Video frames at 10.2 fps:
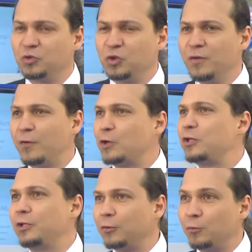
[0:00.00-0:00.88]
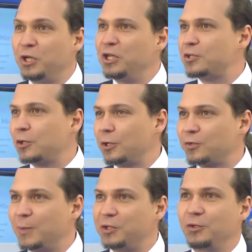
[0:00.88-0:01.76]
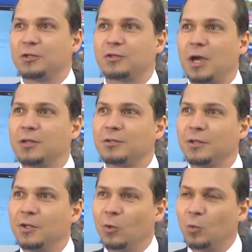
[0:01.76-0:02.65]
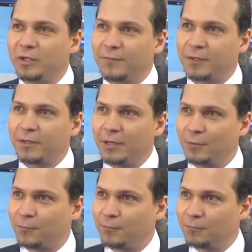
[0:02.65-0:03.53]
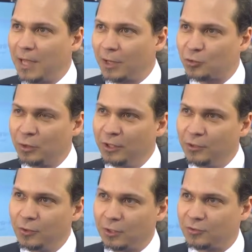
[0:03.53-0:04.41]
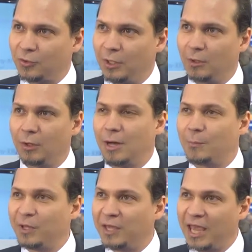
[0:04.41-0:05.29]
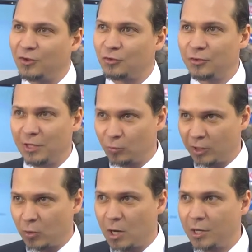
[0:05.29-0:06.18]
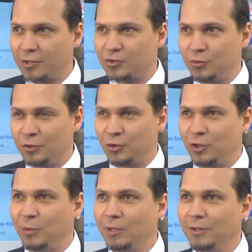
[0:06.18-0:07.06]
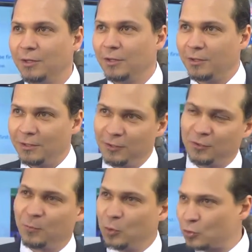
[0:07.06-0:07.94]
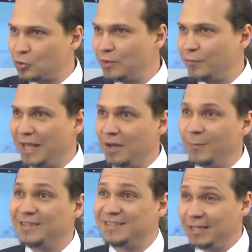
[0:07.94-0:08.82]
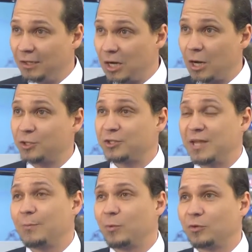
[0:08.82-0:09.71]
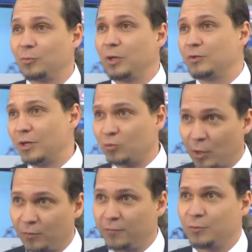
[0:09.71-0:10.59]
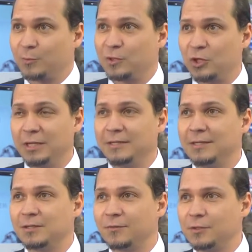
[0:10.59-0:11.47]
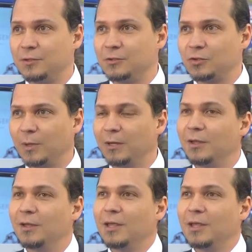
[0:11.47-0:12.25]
university research, material science, whatever kind of actually industry or application that requires to determine the distribution of elements in large samples, because that's one of the specialties of this instrument,